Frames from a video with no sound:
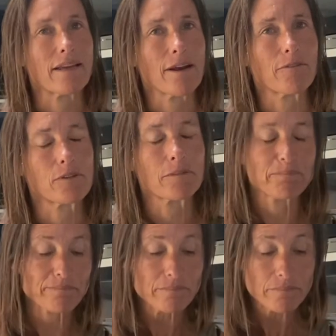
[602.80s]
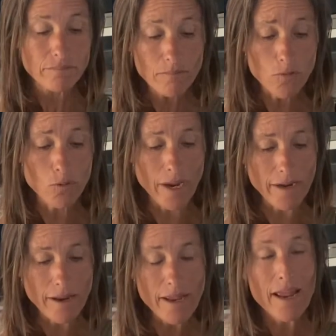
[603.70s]
account.
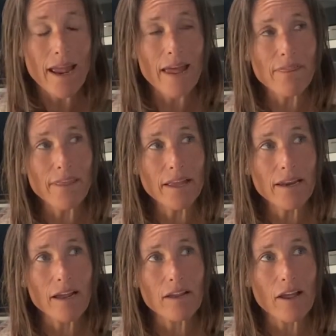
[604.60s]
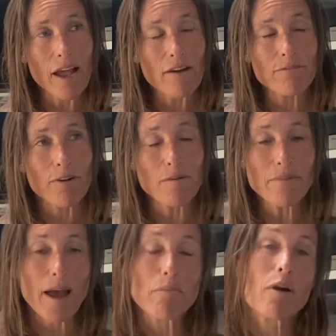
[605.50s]
Okay? And then from
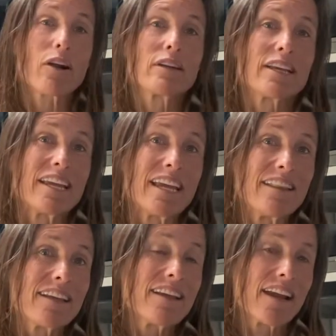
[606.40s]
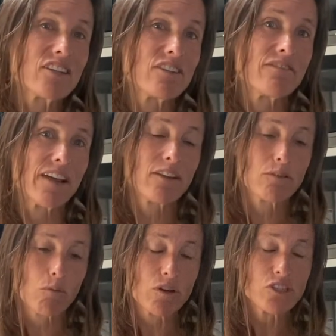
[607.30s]
that part in the connection phase,
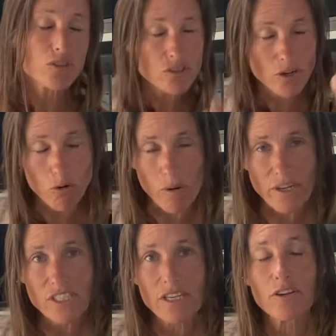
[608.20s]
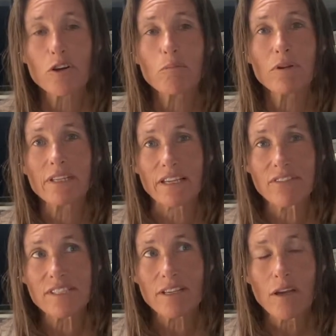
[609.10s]
once you start questioning your
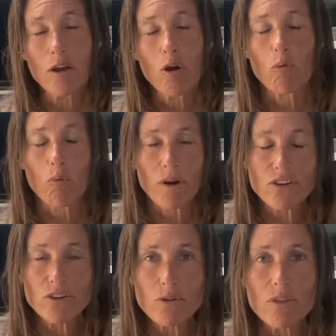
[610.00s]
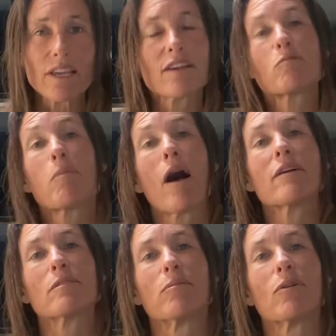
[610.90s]
beliefs, what do you think is
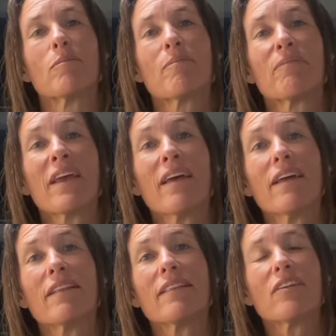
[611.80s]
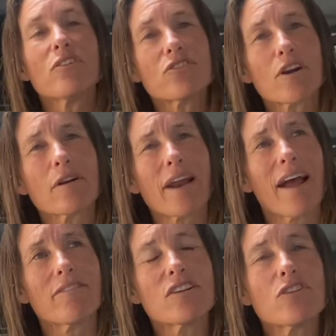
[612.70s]
possible? Then you start
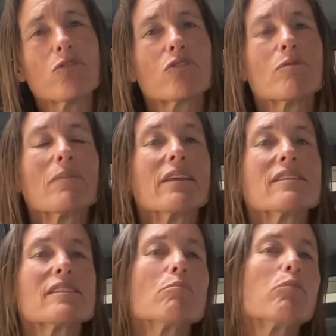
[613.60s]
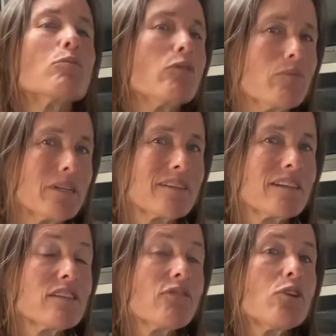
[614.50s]
having to do some simple movements.
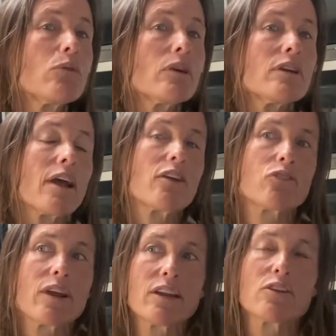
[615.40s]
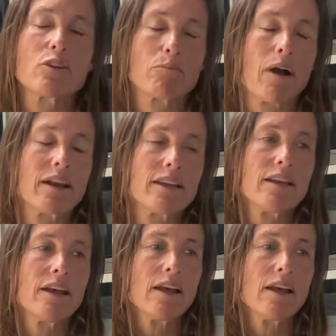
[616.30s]
Because if you are not training your body